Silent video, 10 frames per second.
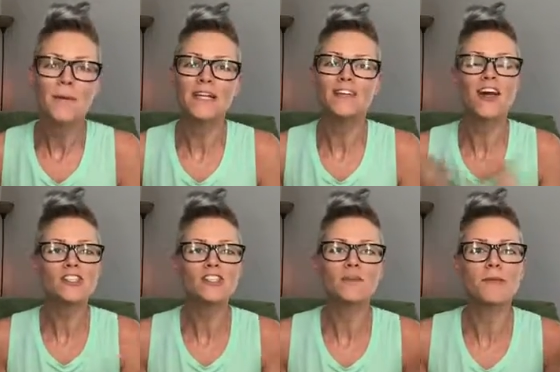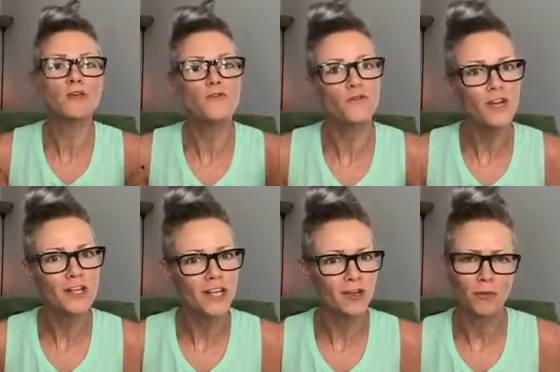but not just to make you
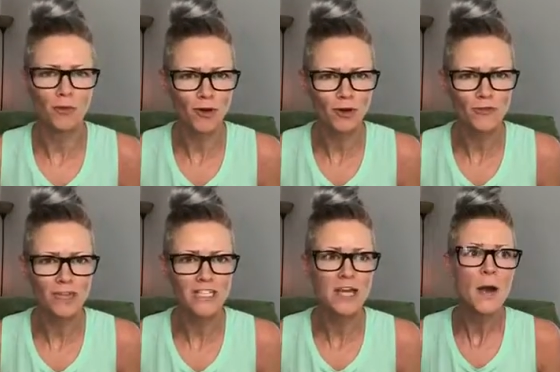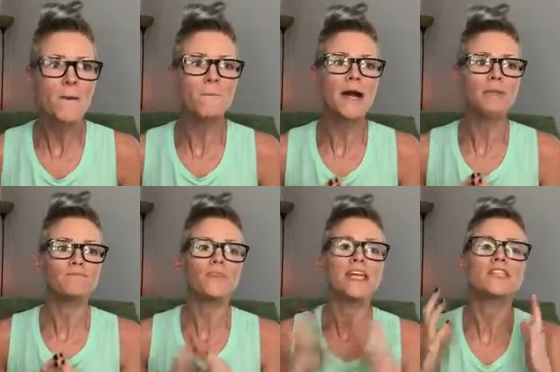feel like you're perfect, but
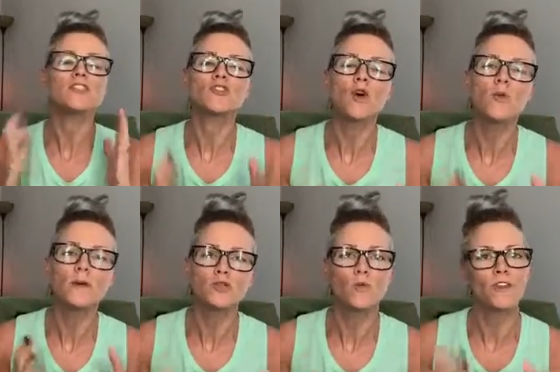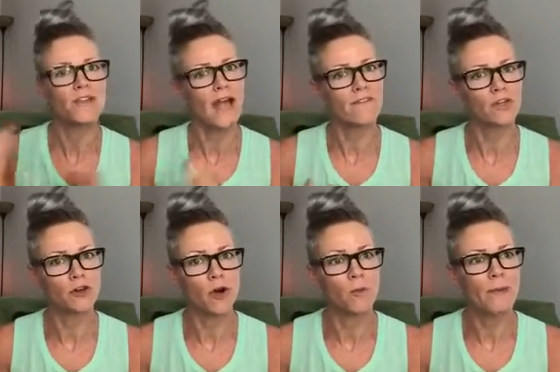it is so much more than having
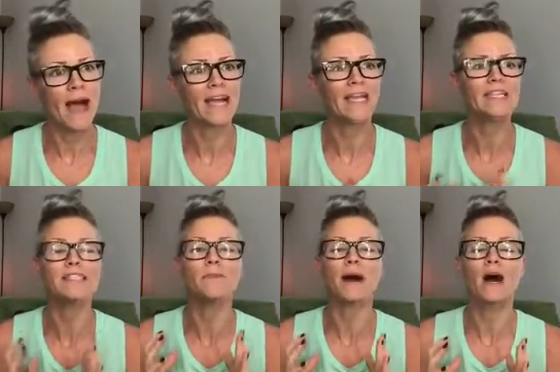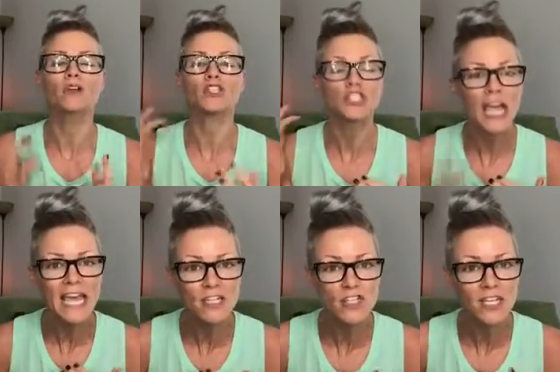your own back. It's about
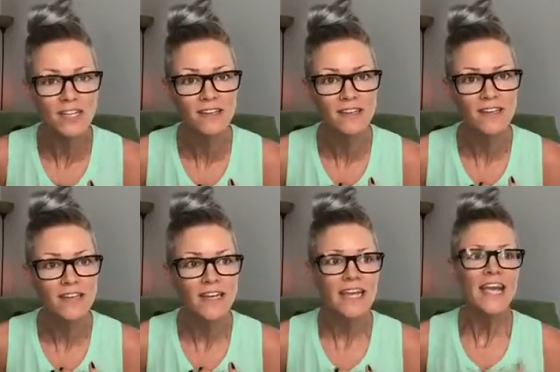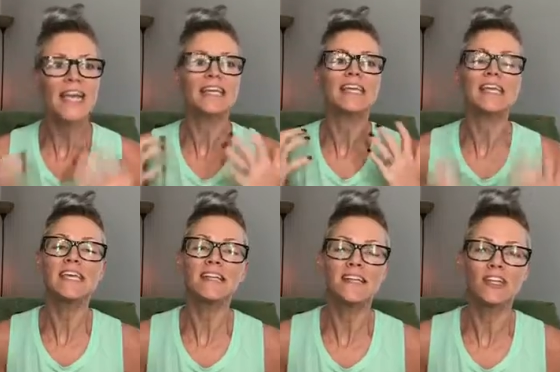changing in
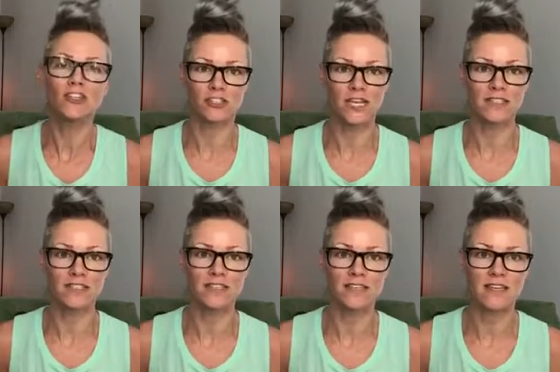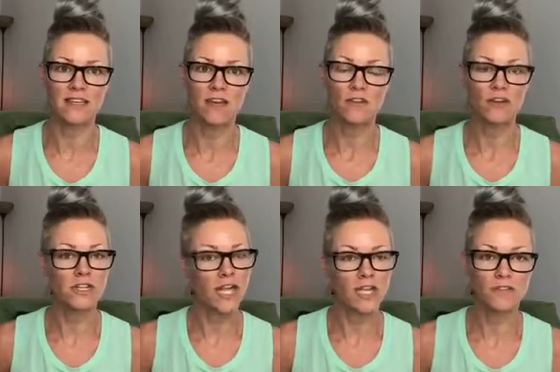healing your tendency for a
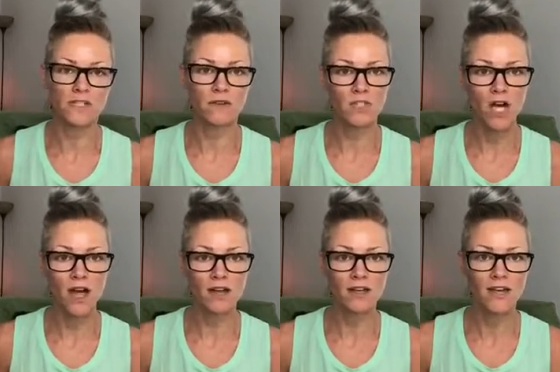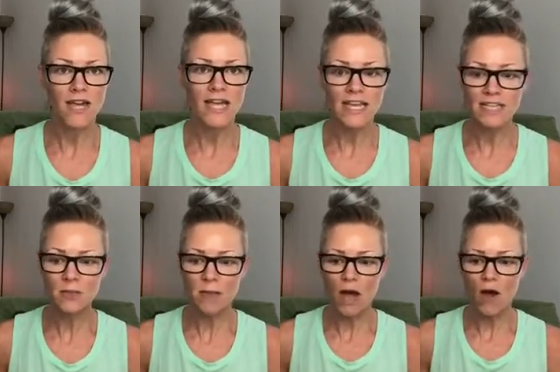negative self-talk. It is
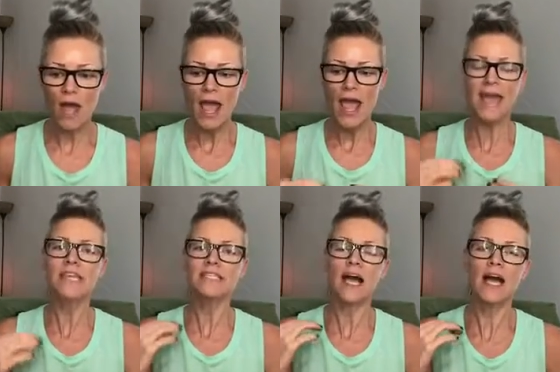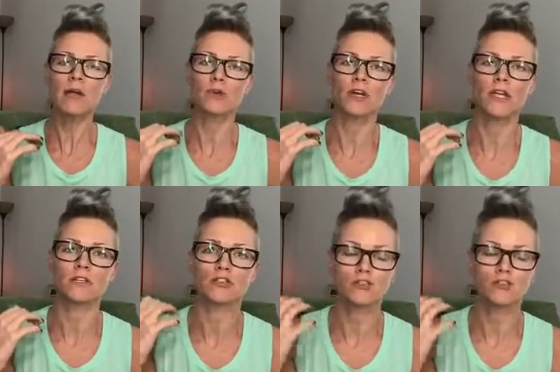about anytime you're in a